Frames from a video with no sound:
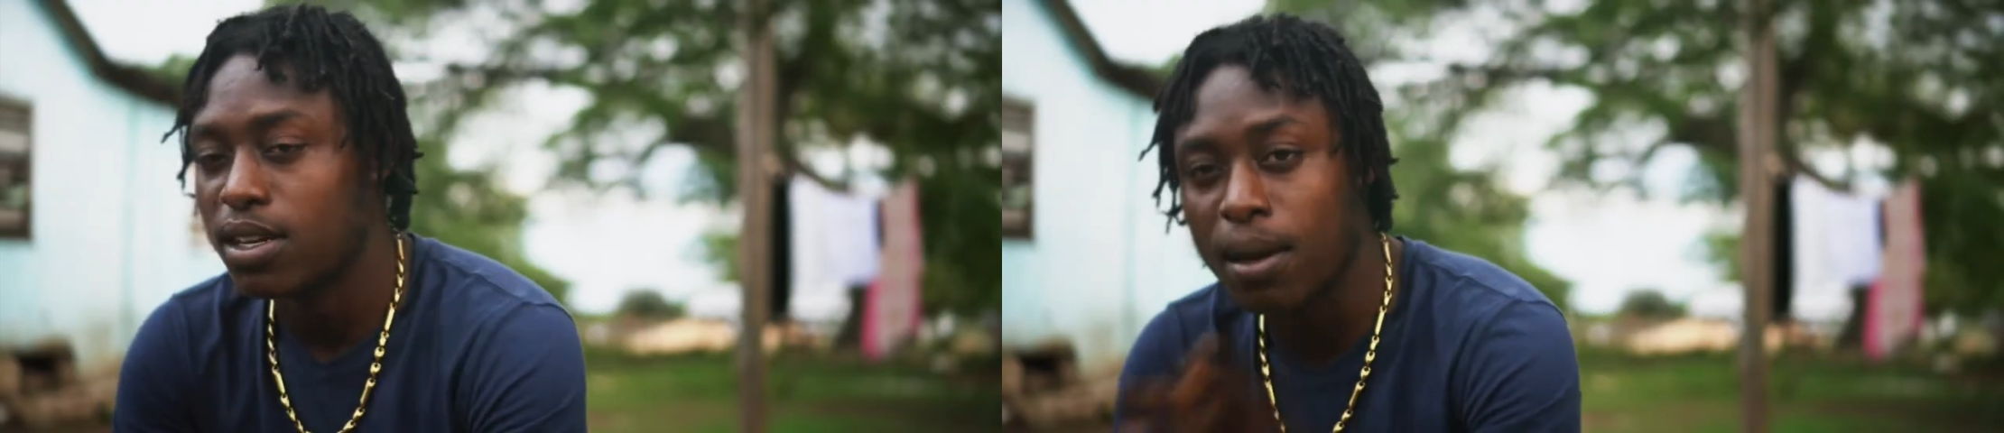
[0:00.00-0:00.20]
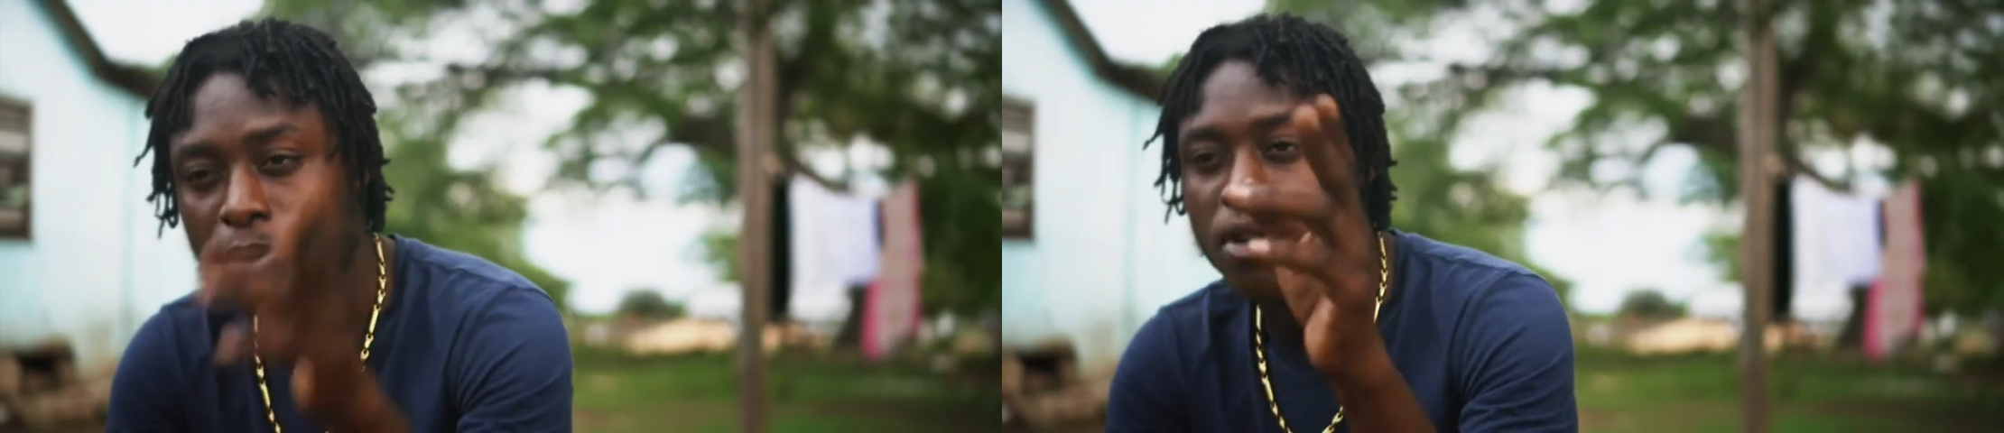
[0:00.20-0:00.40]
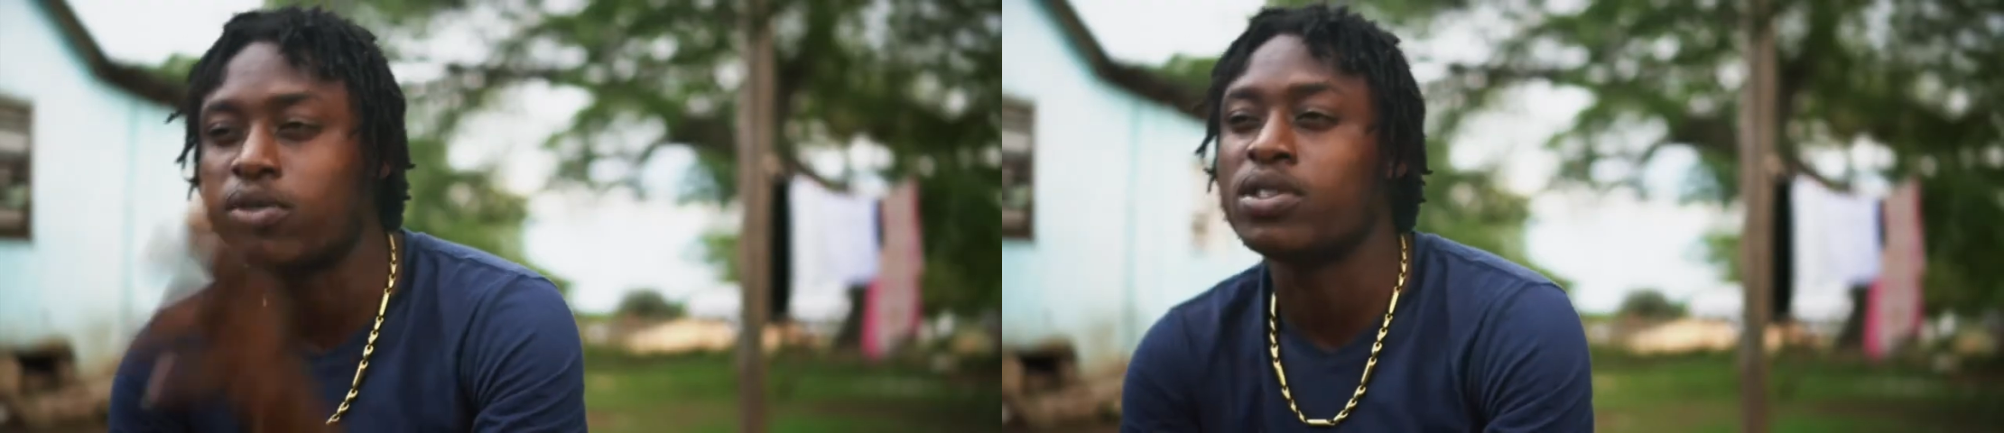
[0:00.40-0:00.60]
That way